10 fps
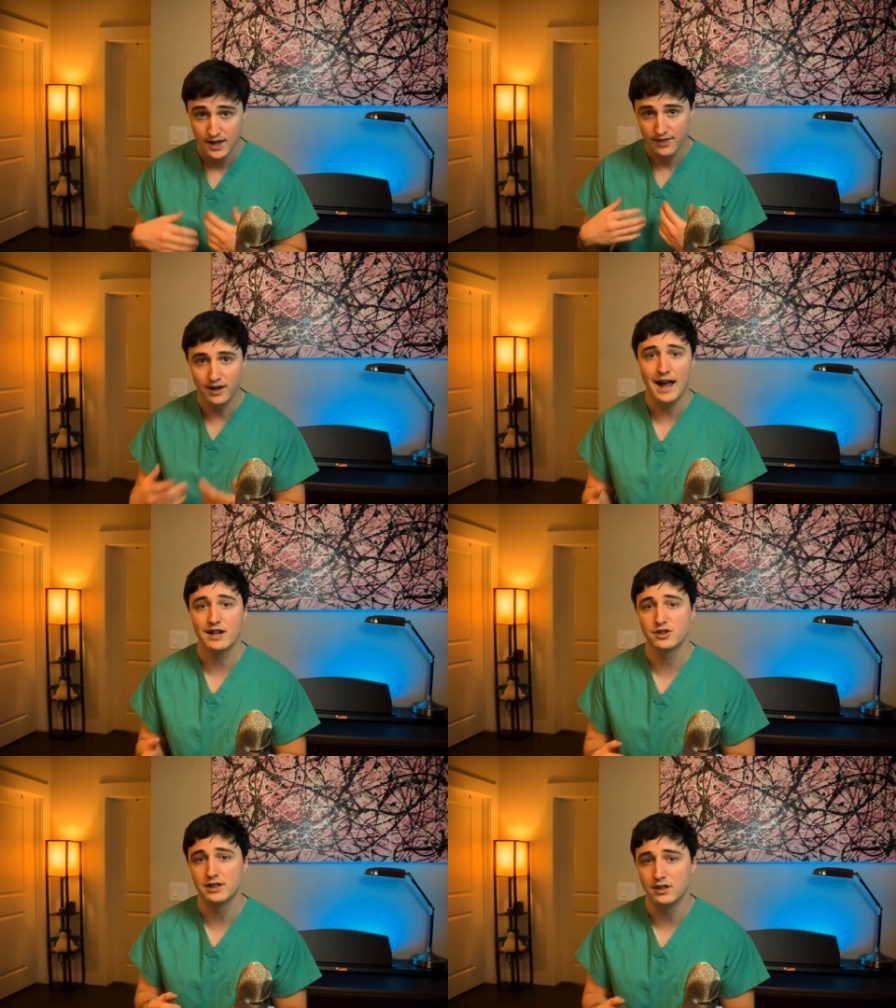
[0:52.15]
they're
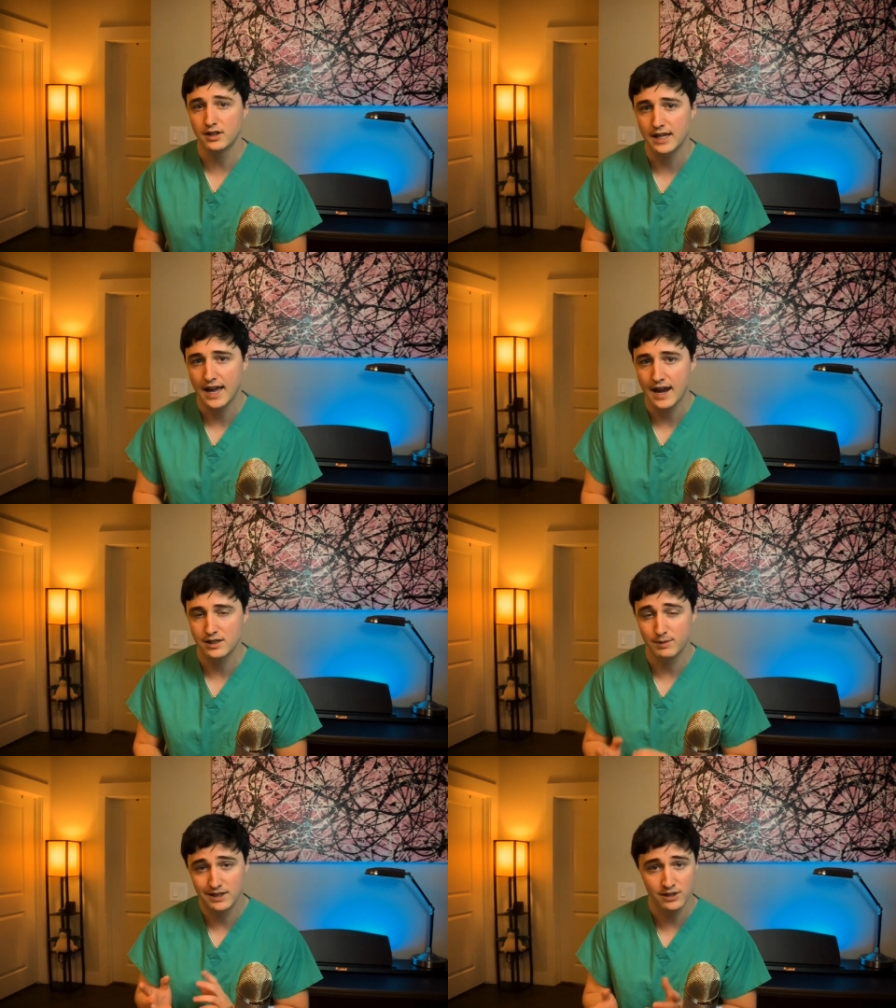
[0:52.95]
actually looking at as
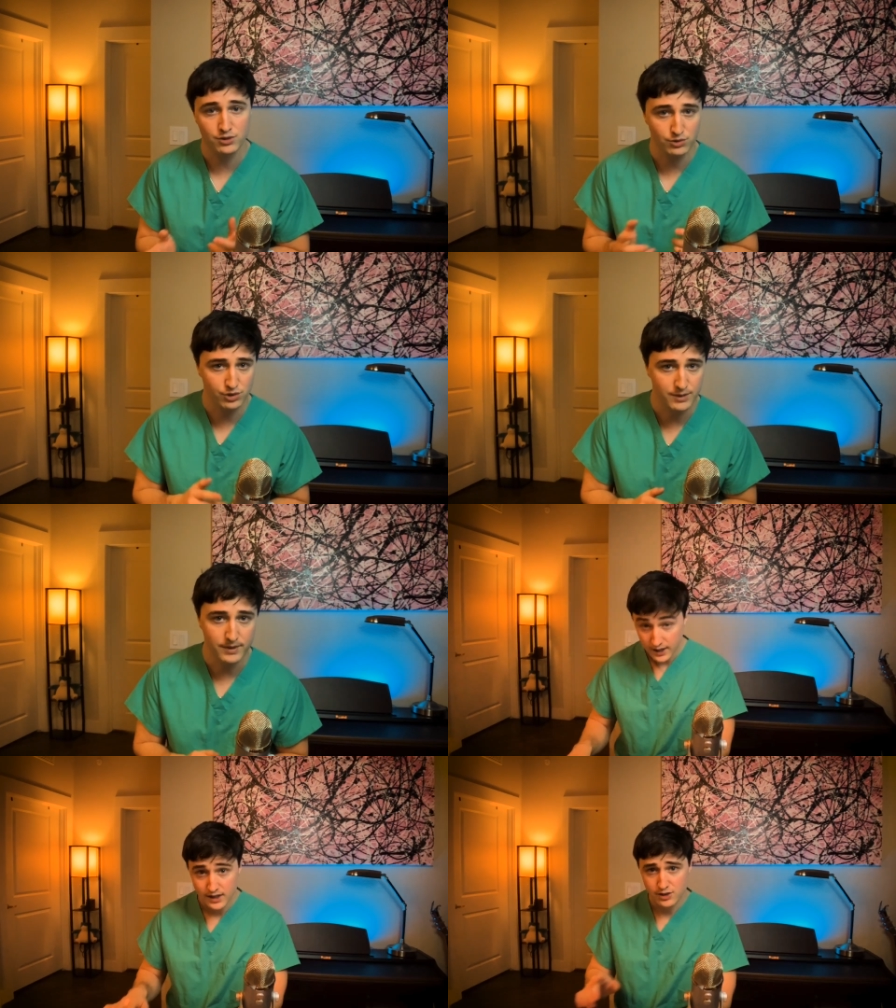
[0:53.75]
potential
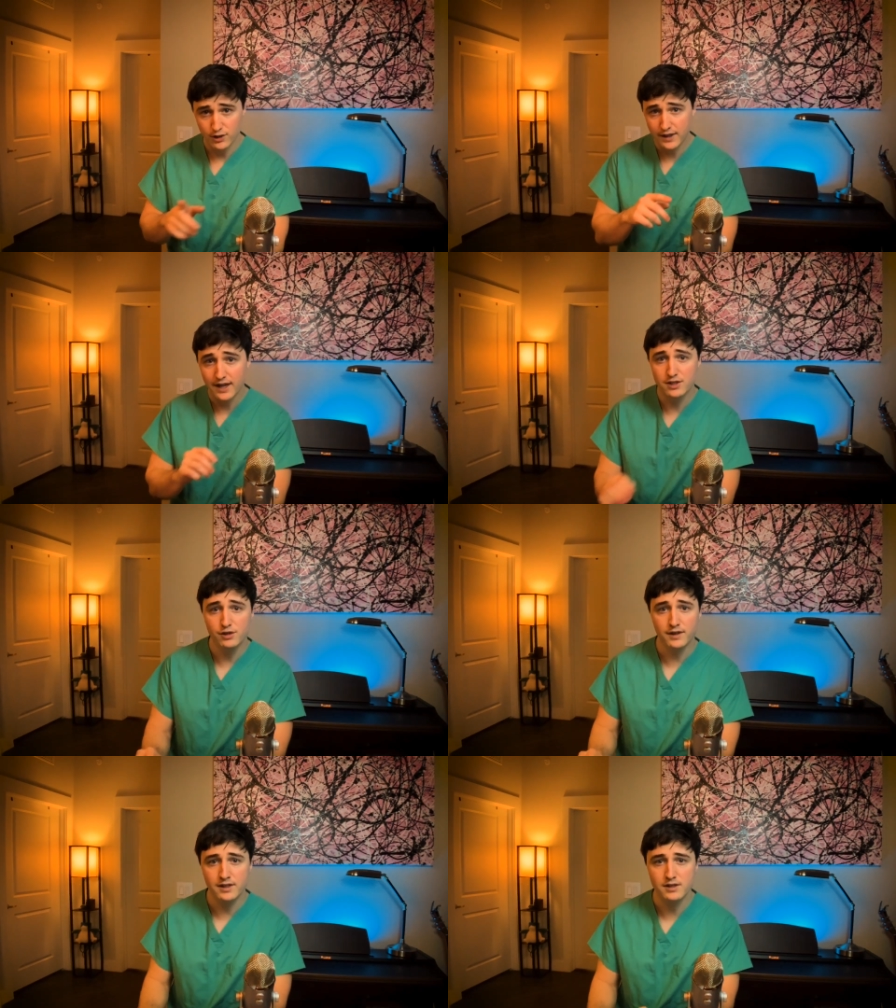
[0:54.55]
treatments. So if you guys do
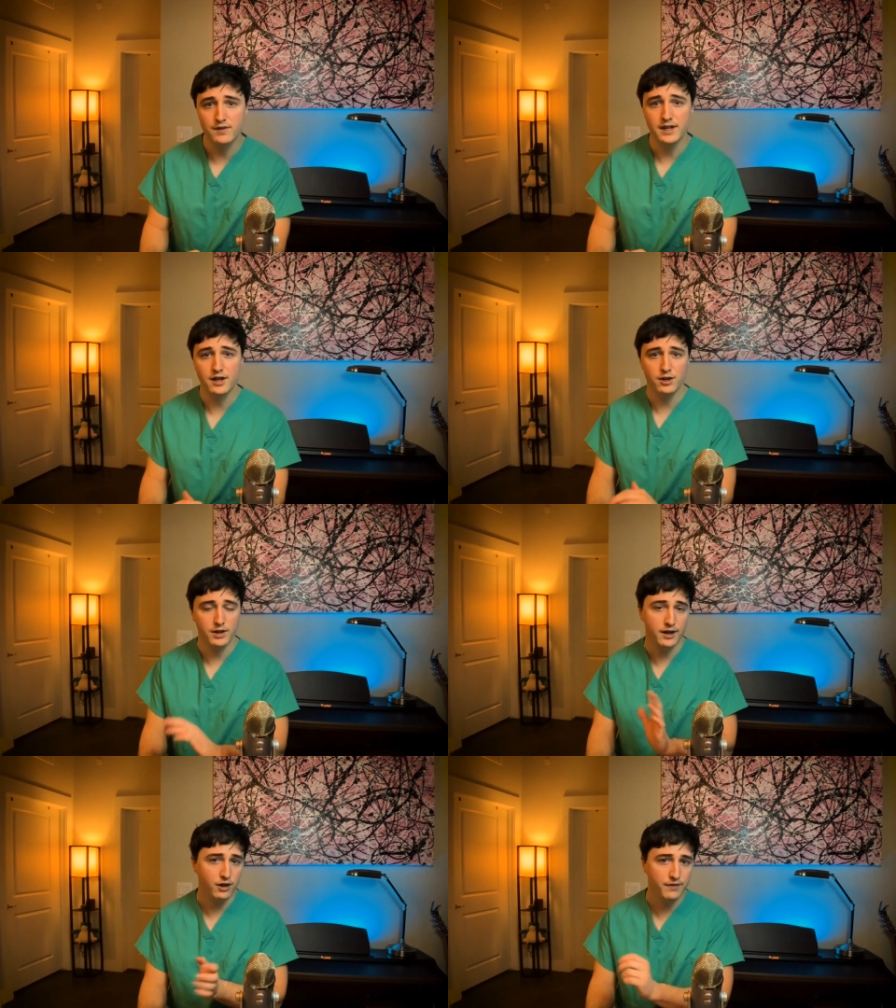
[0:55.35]
find this video
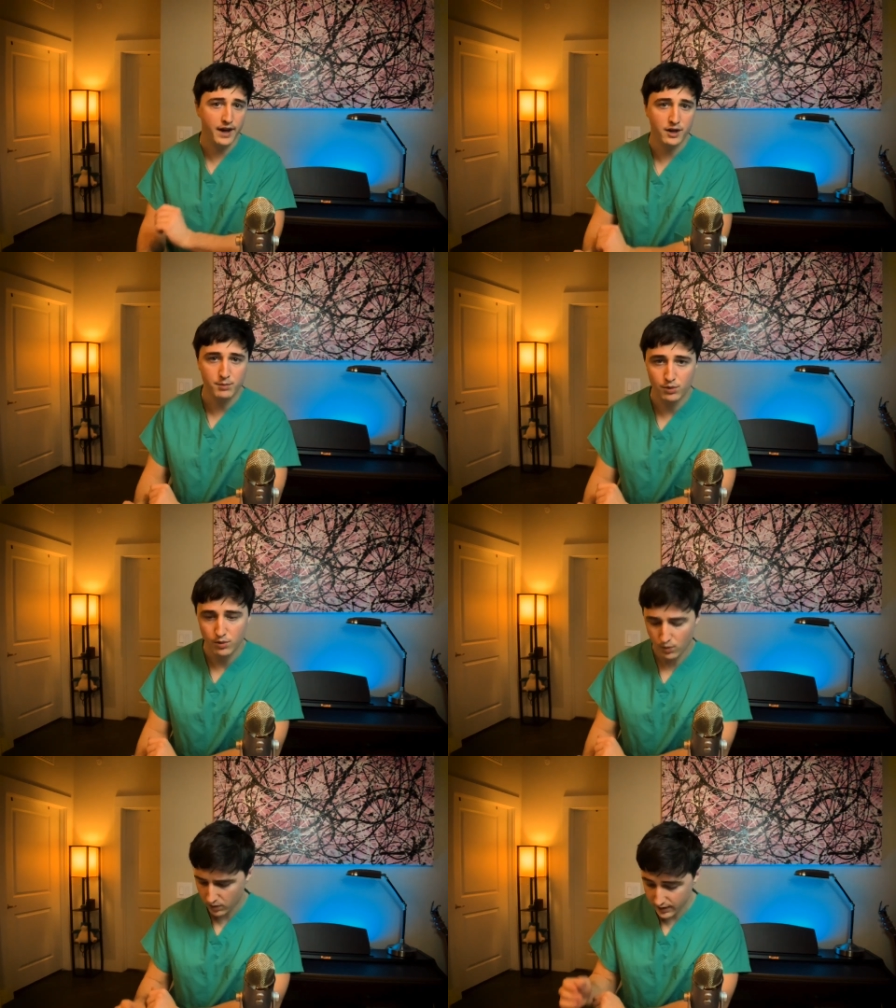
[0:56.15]
at all valuable
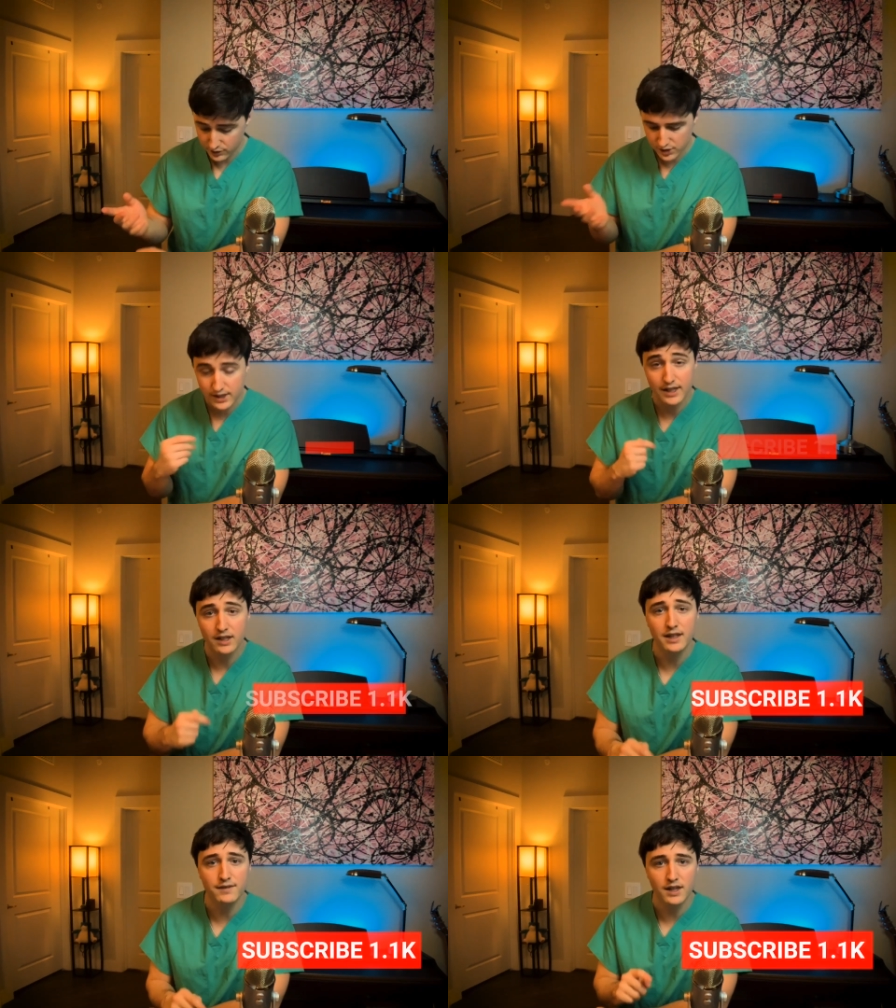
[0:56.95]
or interesting,
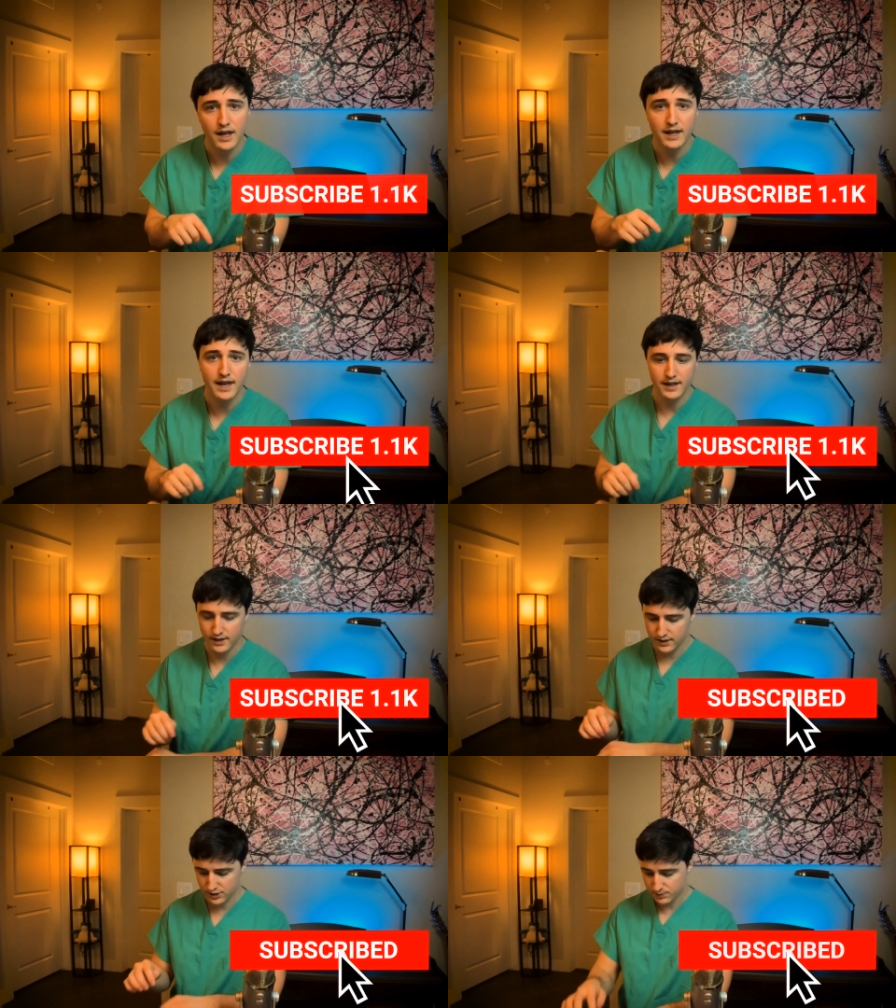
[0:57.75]
leave a like and
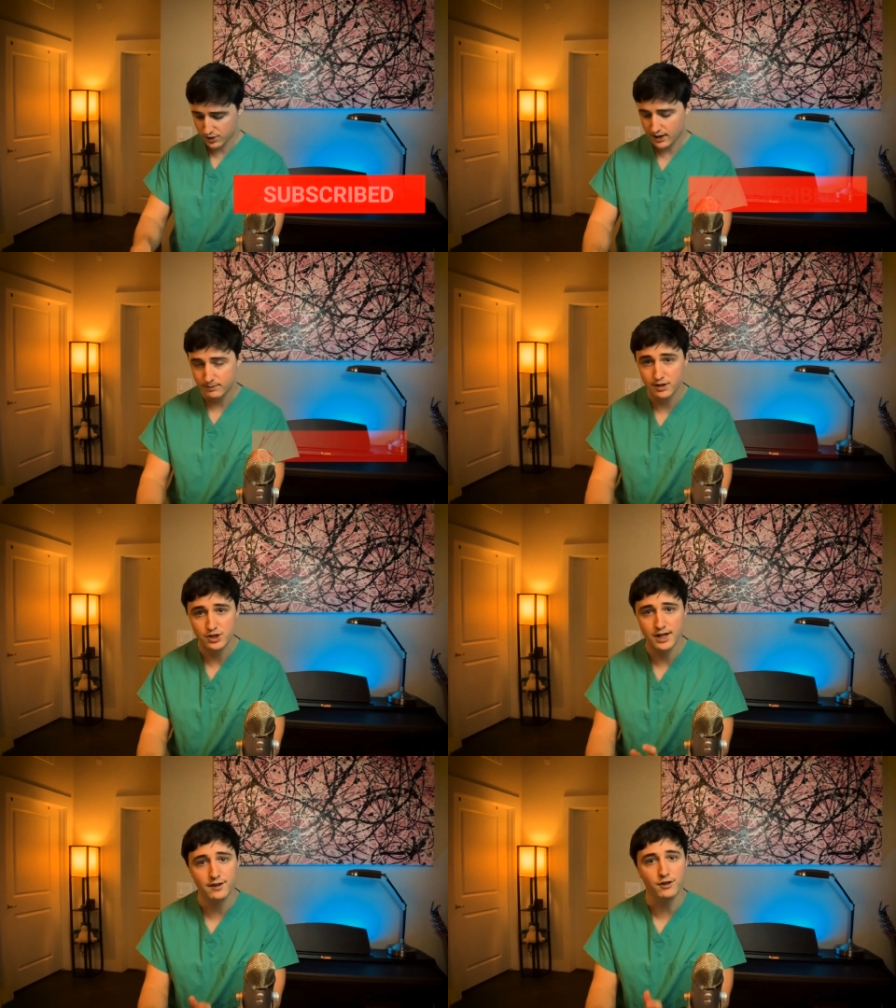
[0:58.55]
uh, subscribe to the
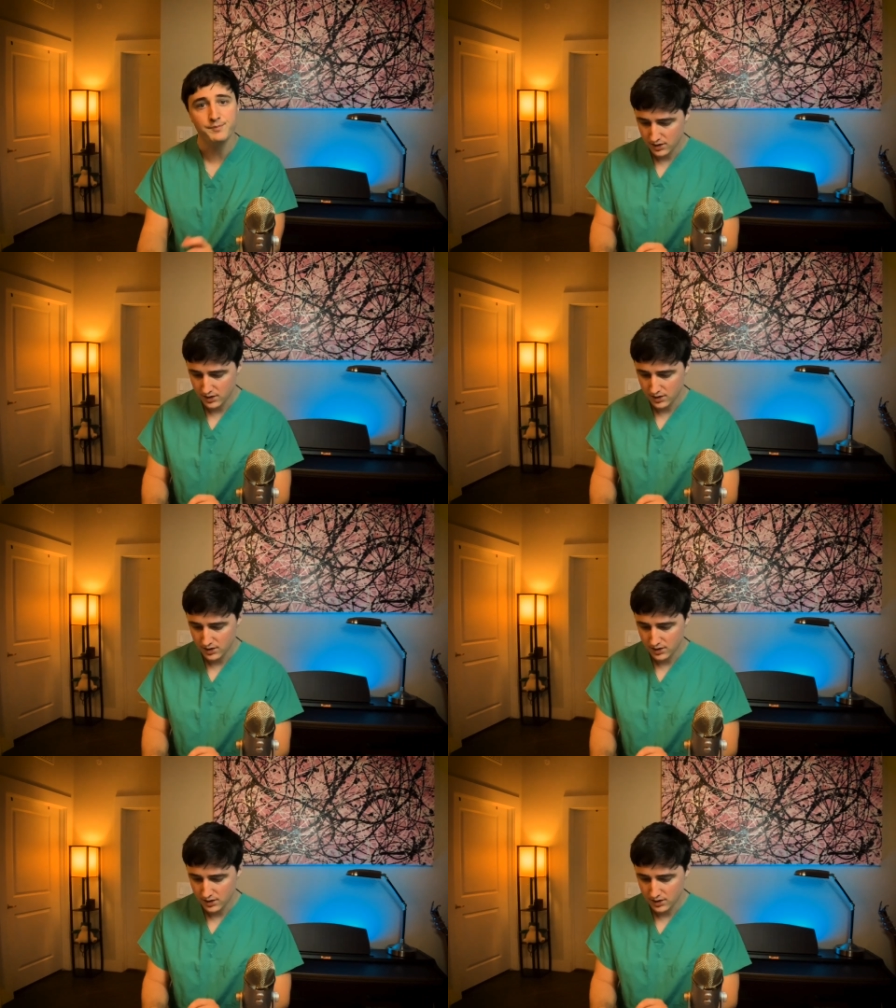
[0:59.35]
channel.